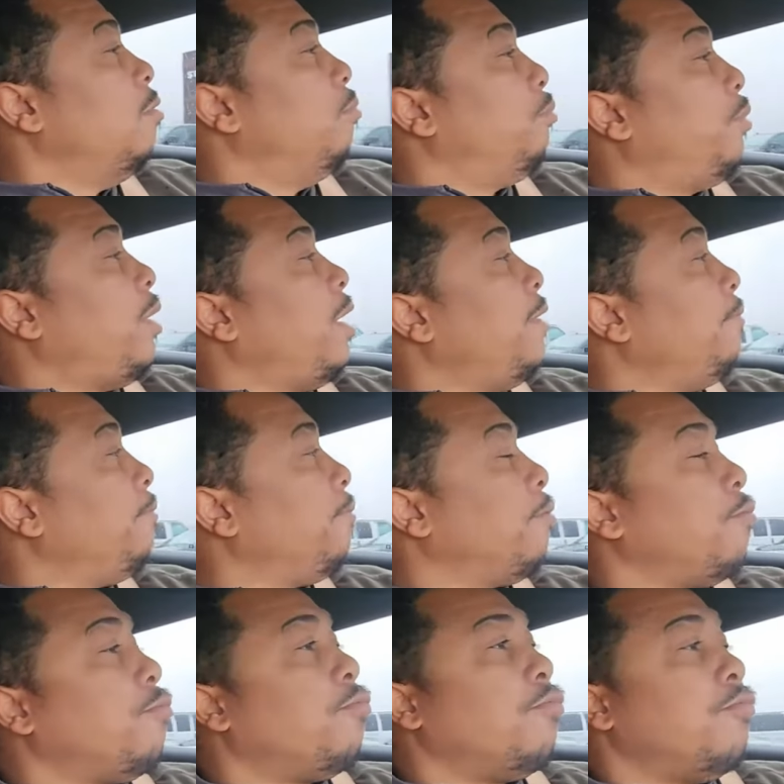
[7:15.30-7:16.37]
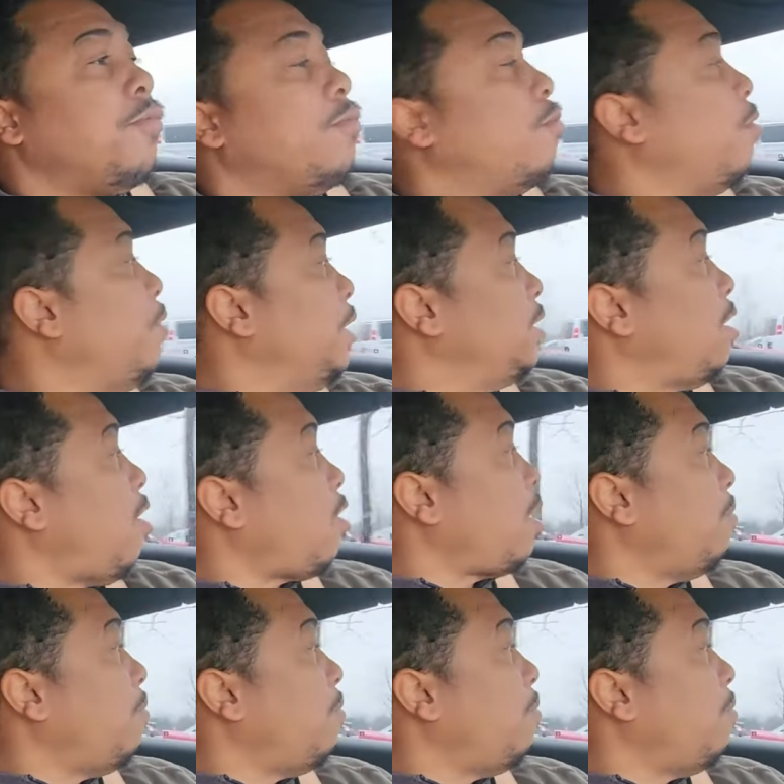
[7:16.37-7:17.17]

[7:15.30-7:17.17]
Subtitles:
But when we talk